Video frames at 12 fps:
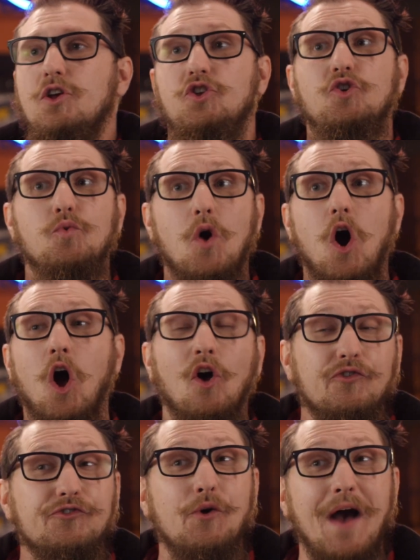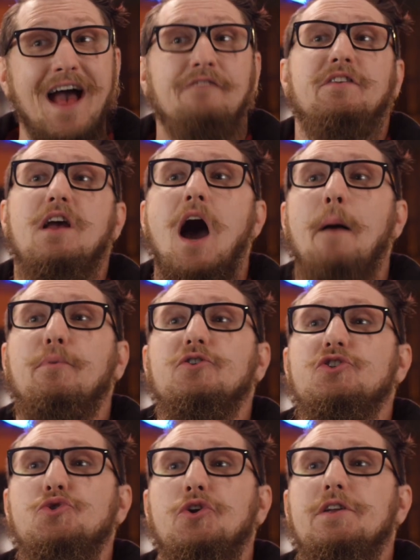You also have the
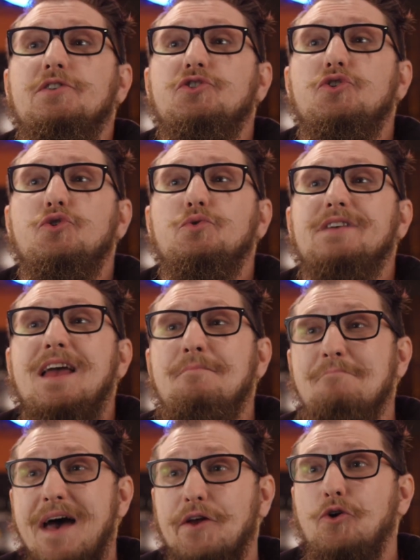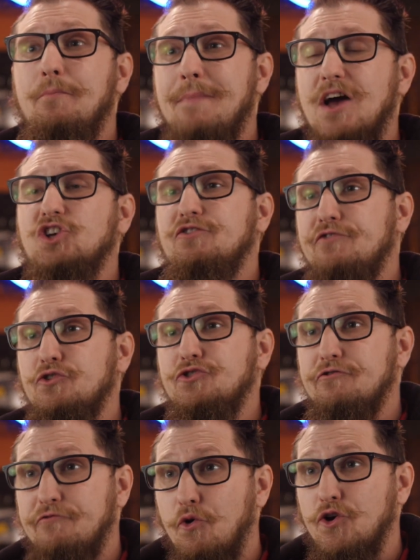opportunity to use a metal mesh
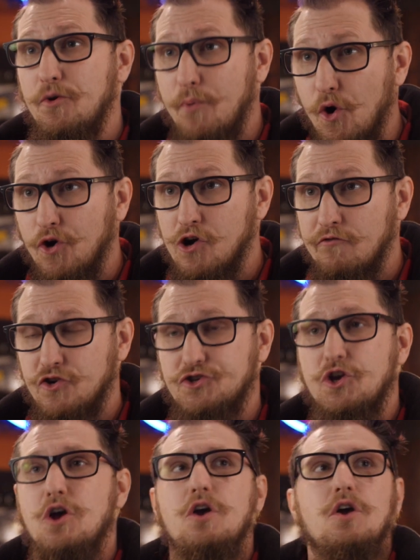filter for your pour overs.